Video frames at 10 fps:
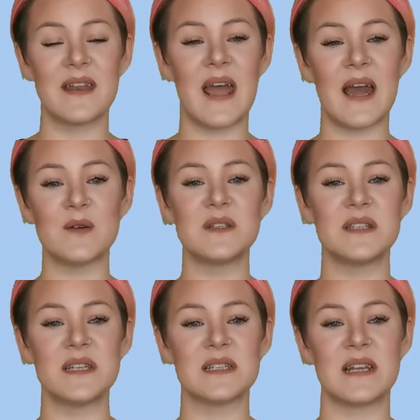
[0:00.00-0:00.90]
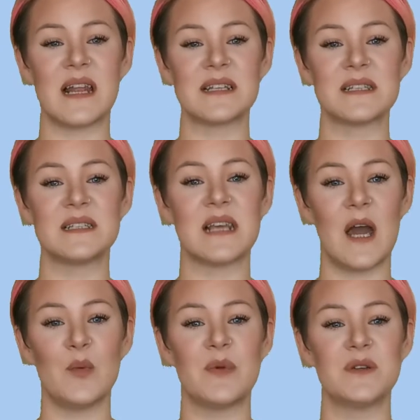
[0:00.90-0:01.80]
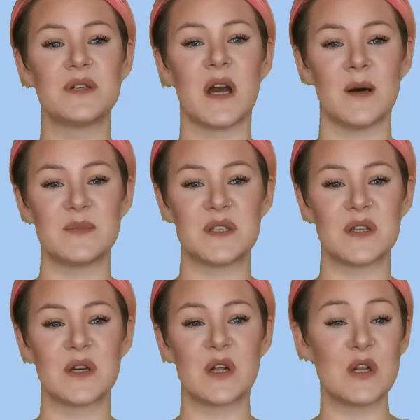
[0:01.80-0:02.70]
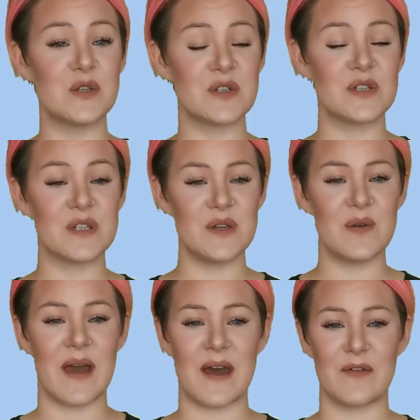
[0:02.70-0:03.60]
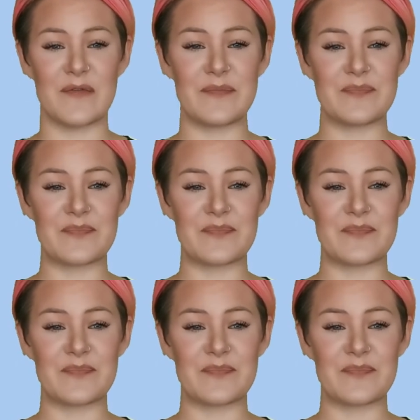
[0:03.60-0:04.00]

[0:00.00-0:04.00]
and how did this analysis help you to come to the conclusions that you have?